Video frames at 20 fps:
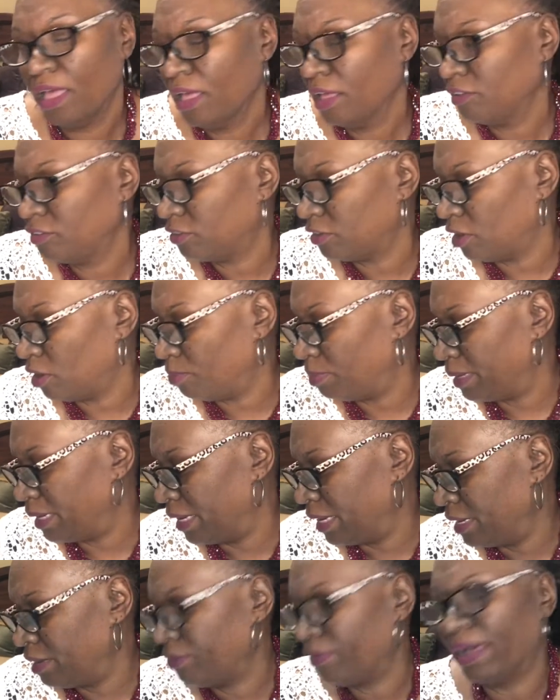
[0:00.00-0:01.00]
So, but
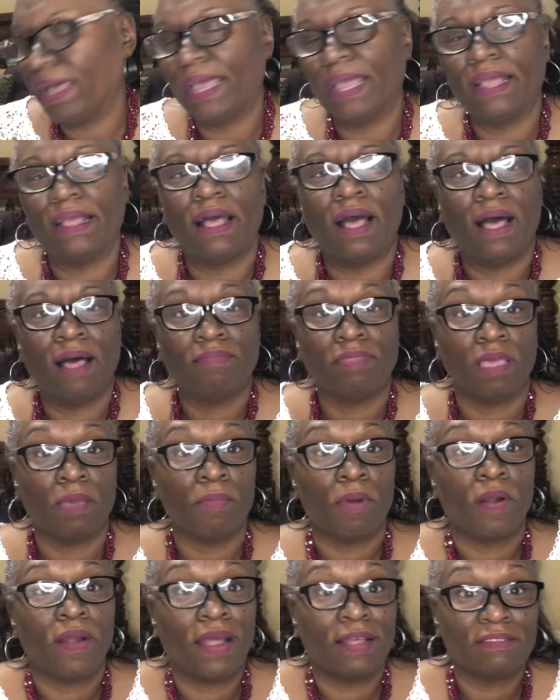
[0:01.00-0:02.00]
anyway, um, the
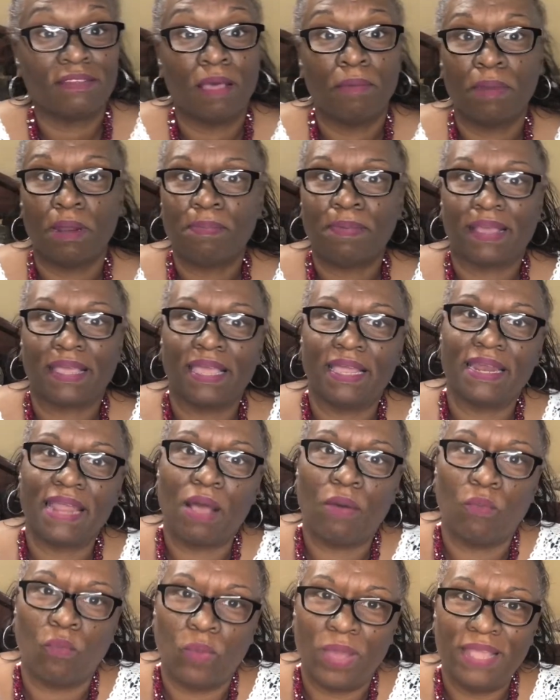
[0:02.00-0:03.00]
M R I is coming up. I
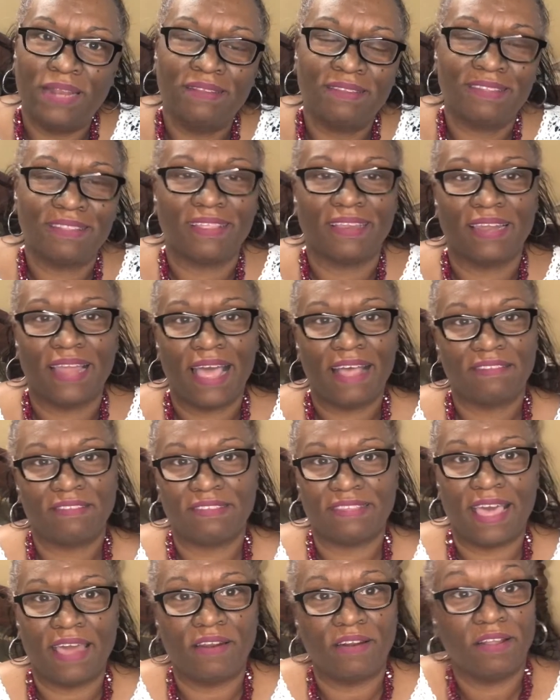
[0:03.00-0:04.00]
cannot wait until the
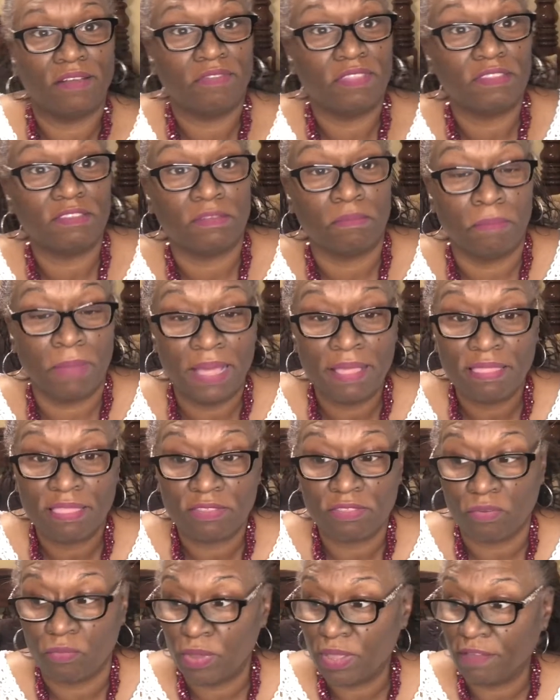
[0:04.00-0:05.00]
last Saturday of this month
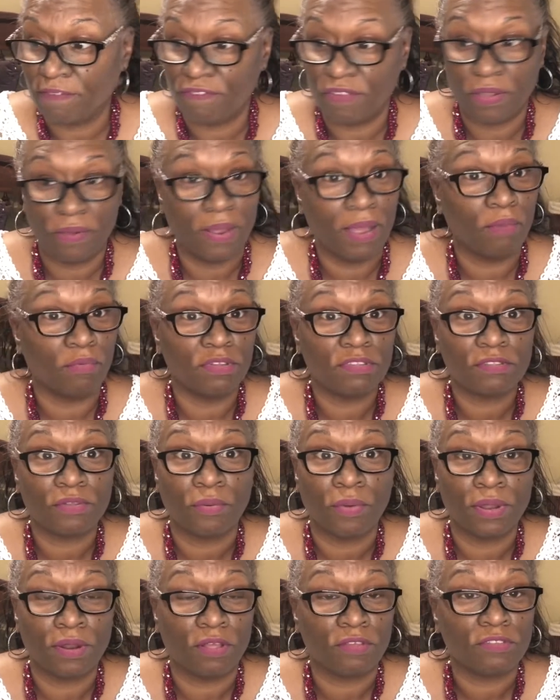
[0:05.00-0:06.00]
so we can figure out what's
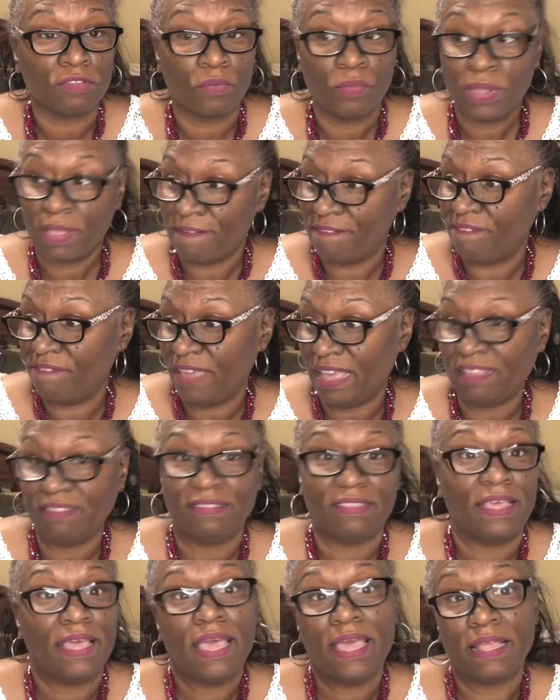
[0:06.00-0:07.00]
going on so we can
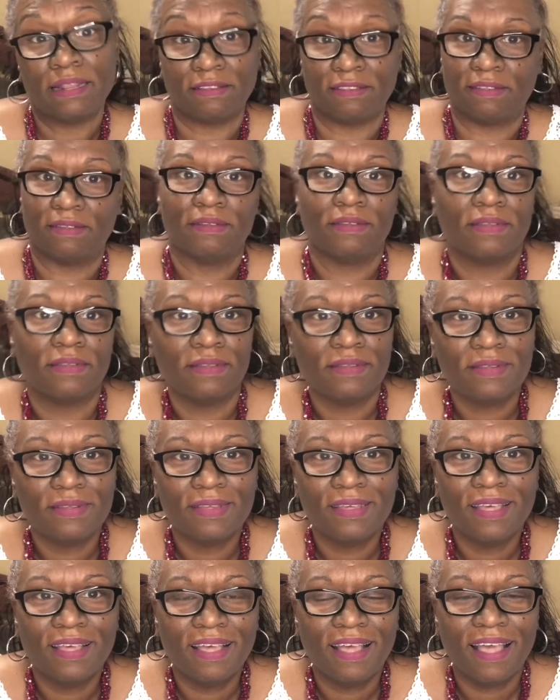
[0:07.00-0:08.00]
fix it.
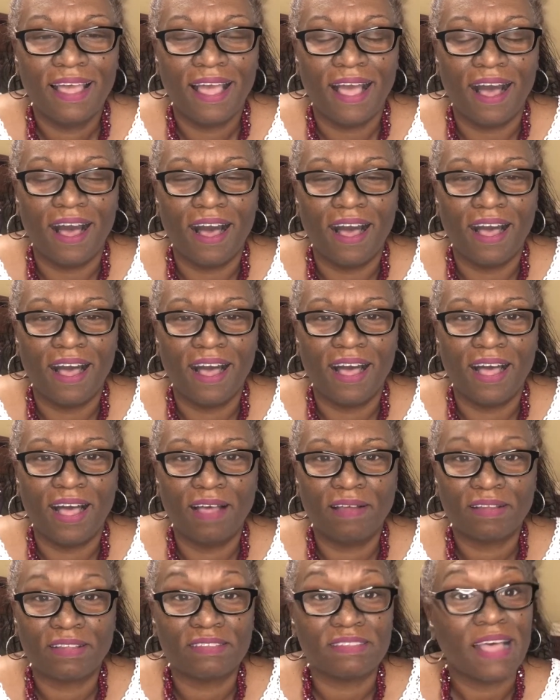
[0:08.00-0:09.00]

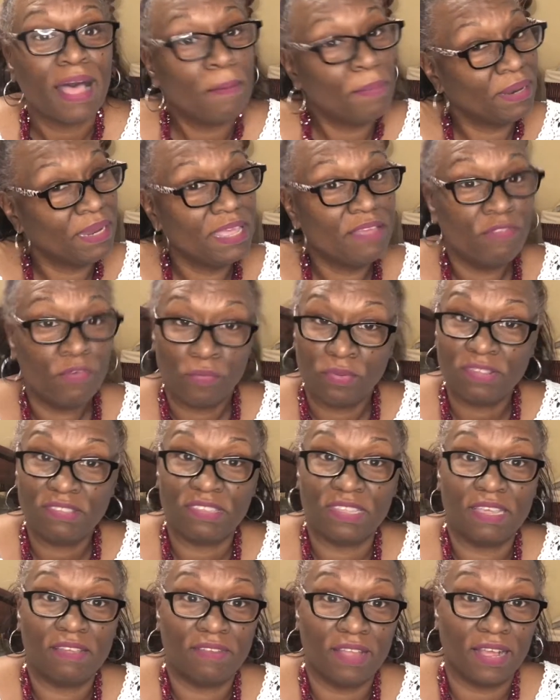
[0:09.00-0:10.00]
Because uh, I believe and
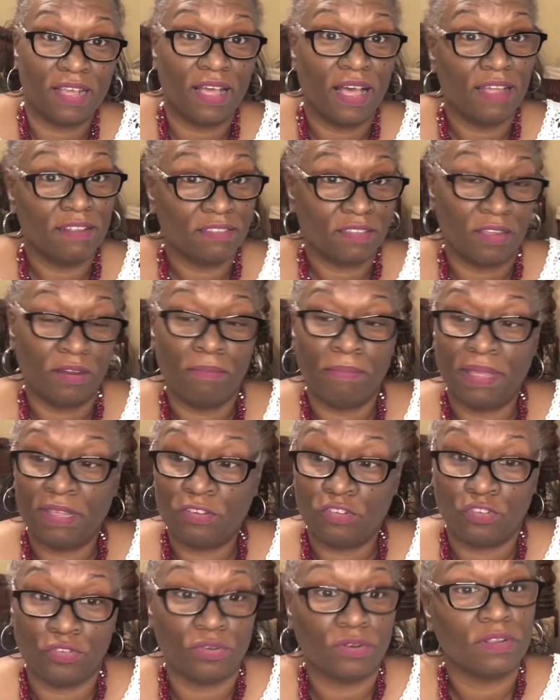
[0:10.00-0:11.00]
receive that God's going to make
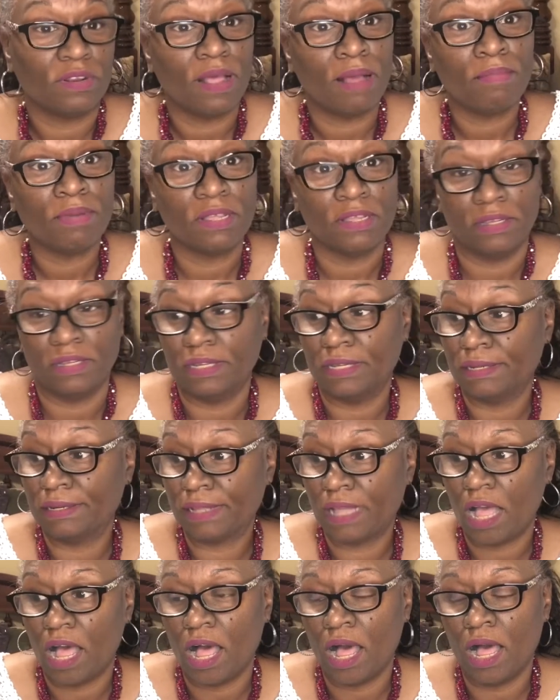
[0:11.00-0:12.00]
sure that I'm good.
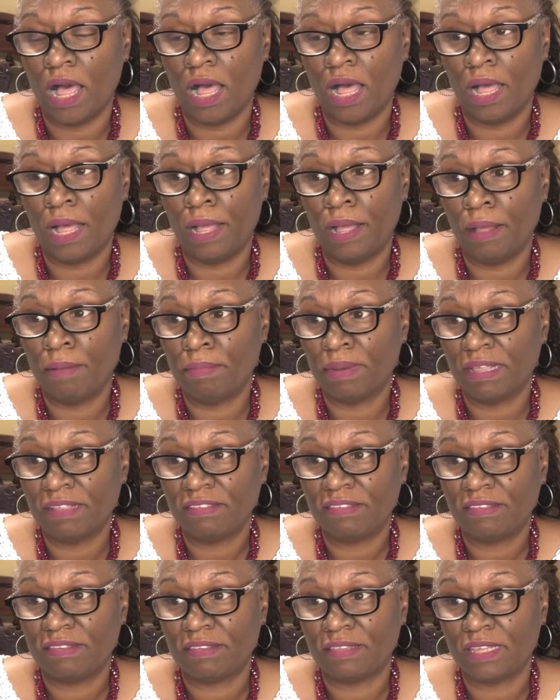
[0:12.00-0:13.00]
Um,
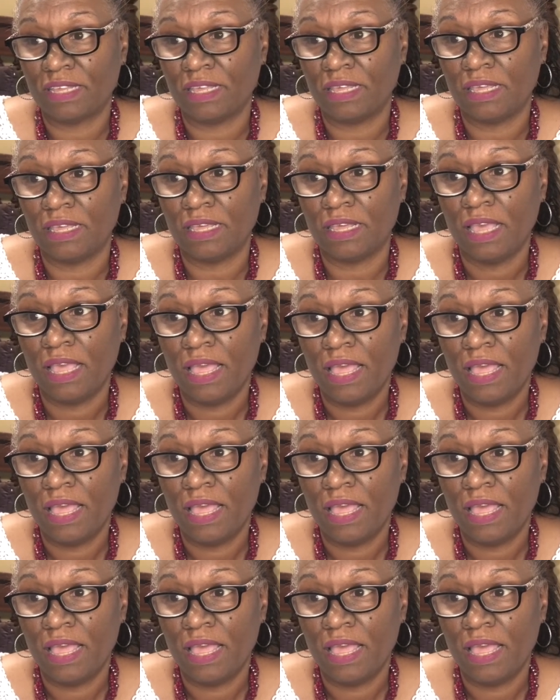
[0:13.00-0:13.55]
let's see.